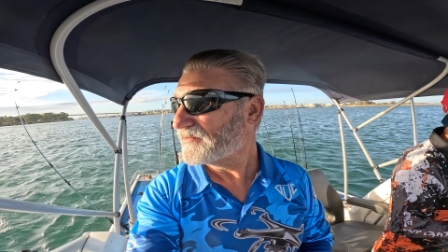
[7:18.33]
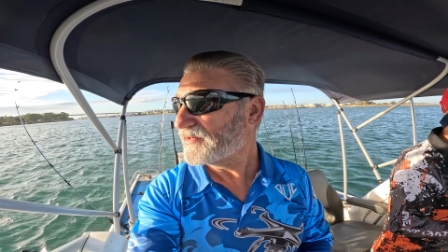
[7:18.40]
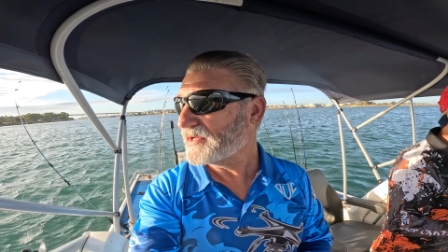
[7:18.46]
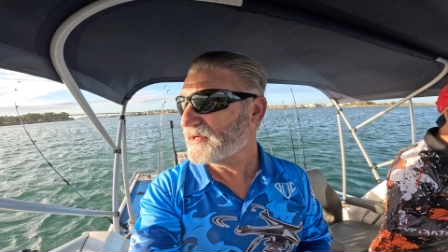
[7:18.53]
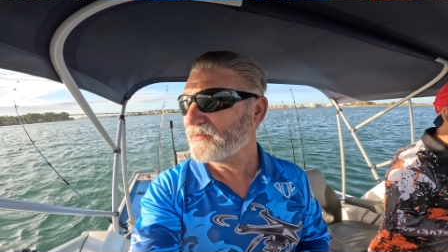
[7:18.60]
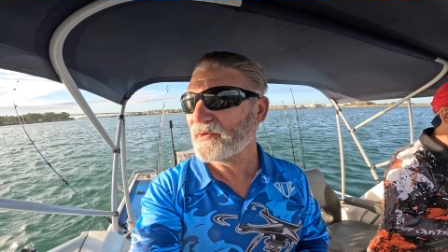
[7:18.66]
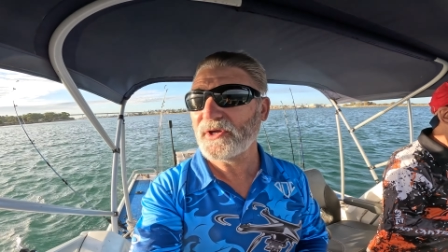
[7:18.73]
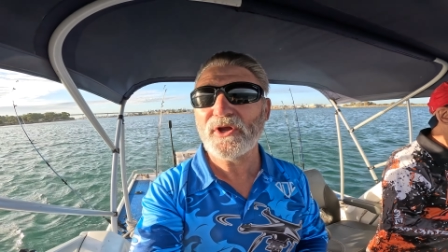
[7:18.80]

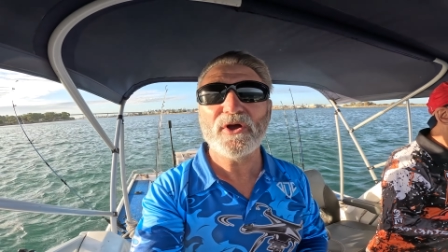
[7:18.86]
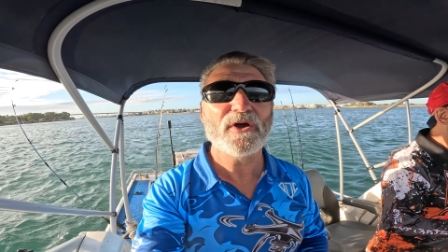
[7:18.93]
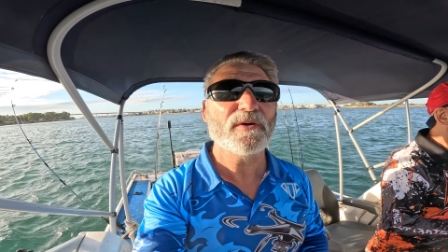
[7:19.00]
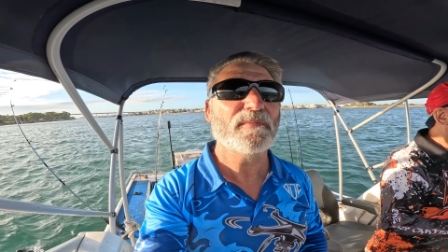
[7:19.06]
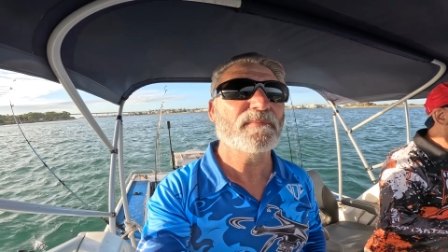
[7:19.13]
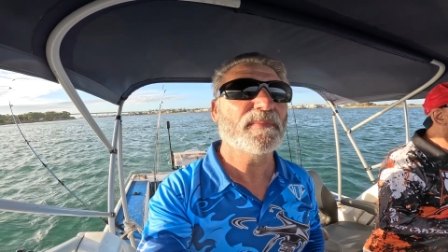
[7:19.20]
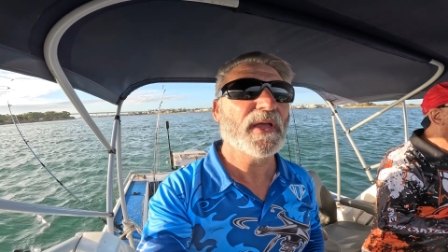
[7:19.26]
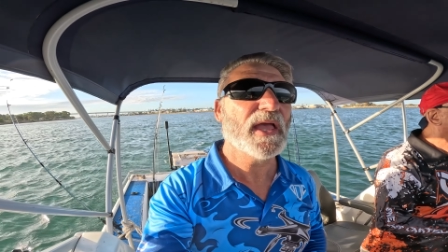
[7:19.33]
Figure we got
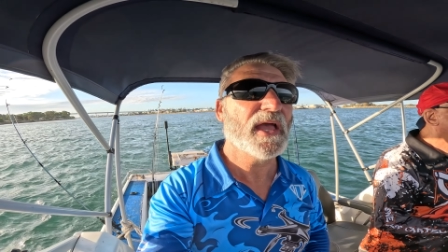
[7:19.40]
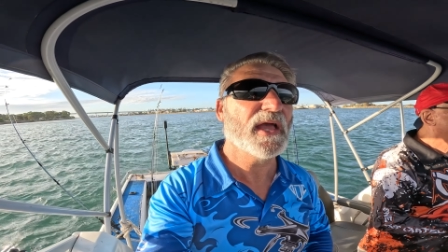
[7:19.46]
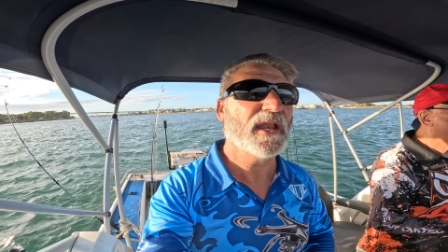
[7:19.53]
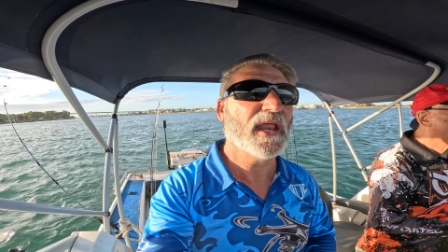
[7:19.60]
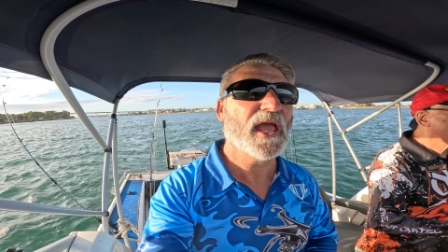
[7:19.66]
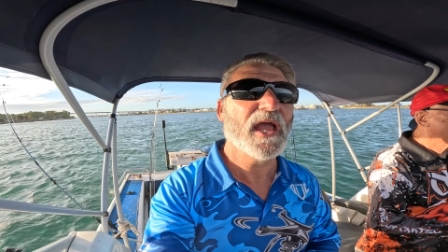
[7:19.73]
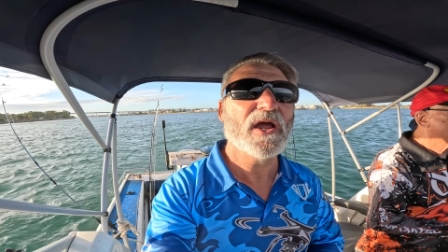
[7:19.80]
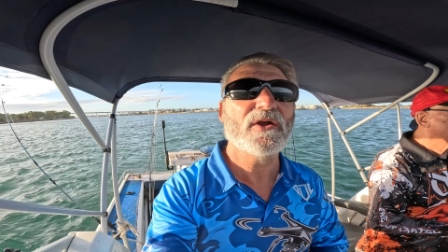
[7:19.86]
about
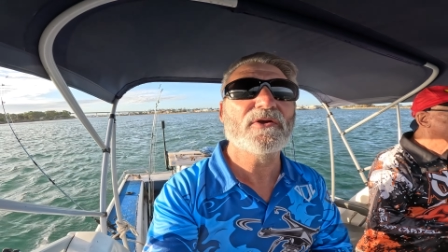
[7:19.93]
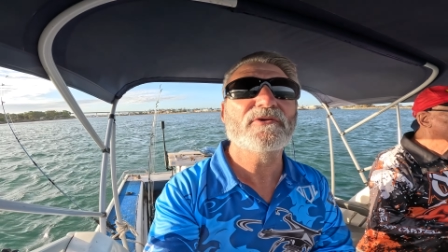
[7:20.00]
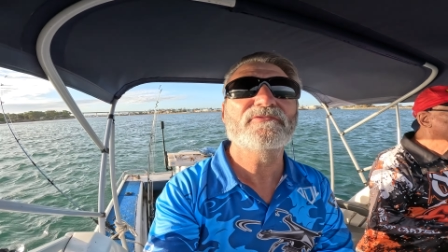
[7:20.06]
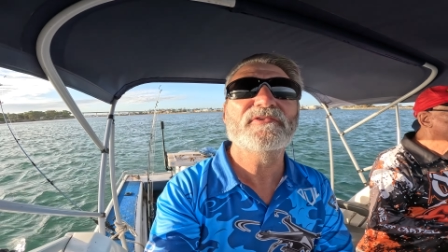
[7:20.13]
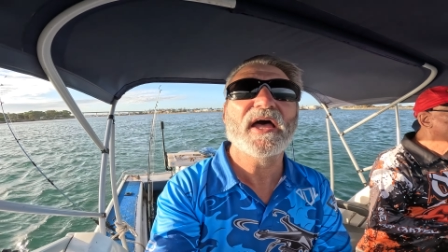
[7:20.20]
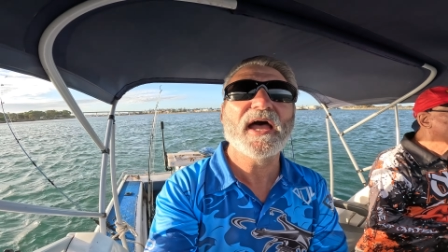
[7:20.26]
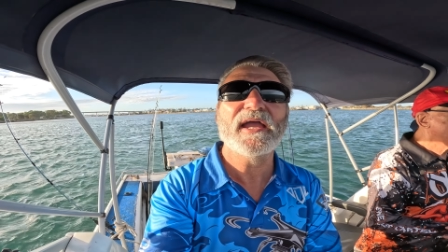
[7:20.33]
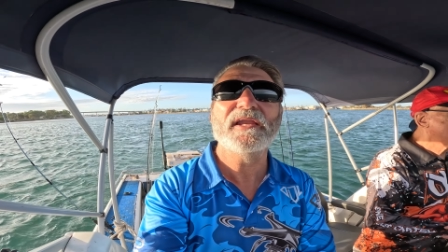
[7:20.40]
an hour
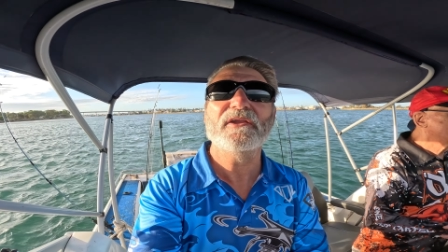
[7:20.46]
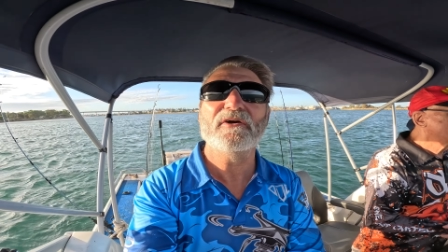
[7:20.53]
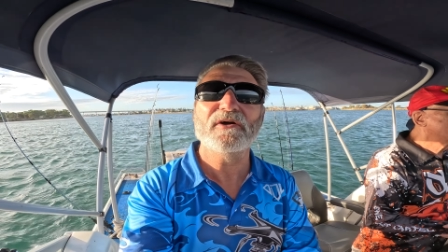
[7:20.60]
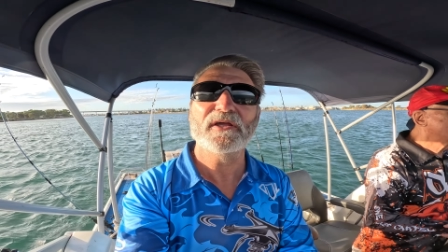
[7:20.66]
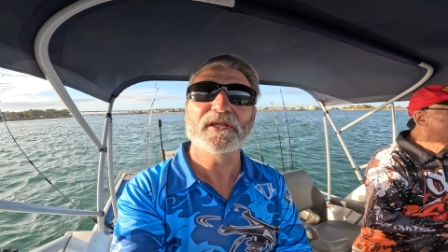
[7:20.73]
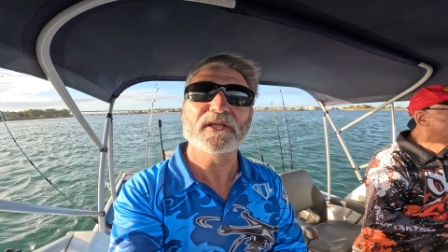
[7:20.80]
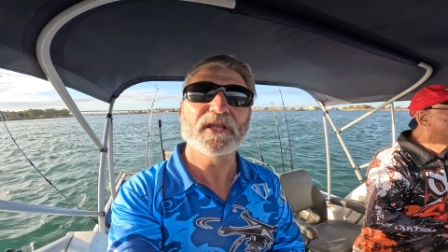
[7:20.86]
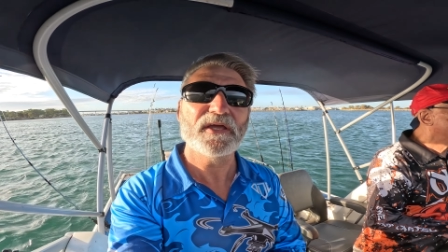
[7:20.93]
of
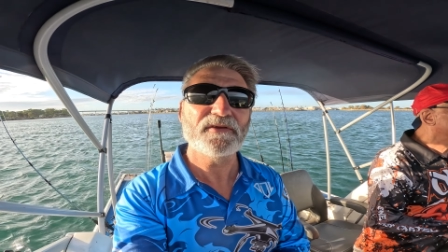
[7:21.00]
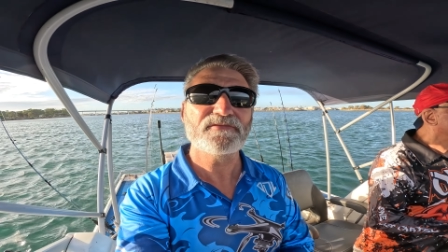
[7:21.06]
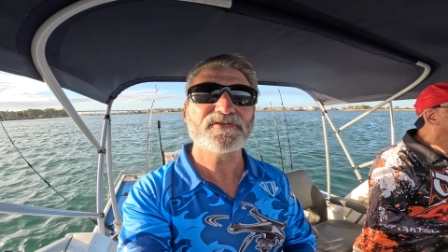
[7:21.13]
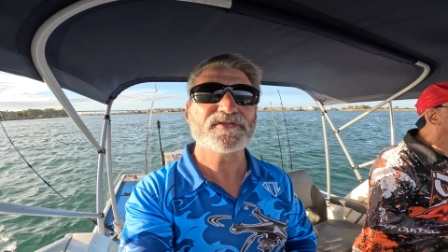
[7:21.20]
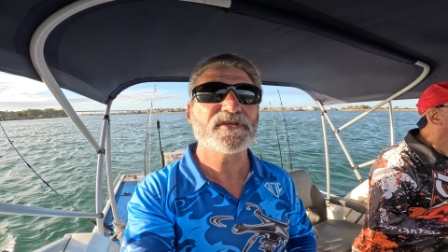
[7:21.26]
daylight left,